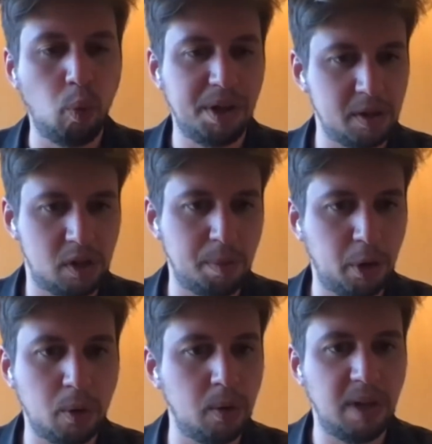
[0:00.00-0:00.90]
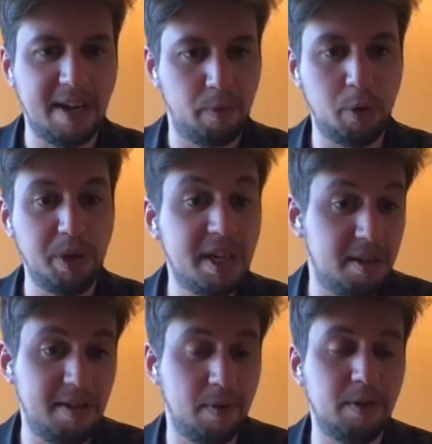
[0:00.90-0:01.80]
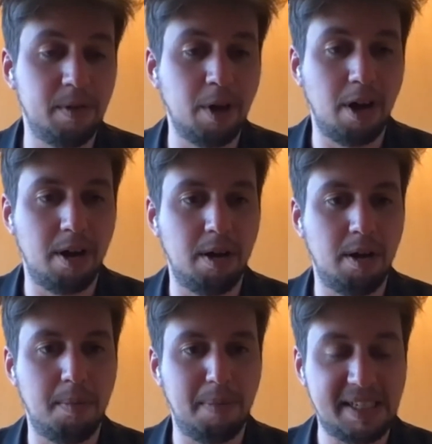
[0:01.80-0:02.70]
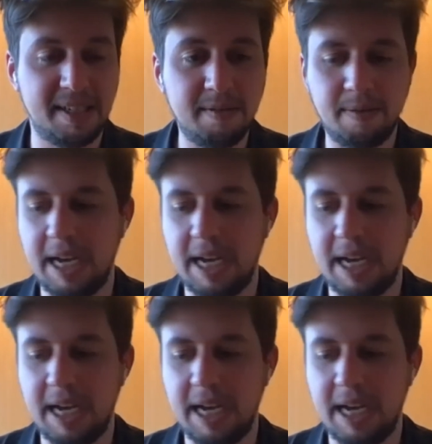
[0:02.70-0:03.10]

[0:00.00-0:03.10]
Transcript: one customer call every week, even myself.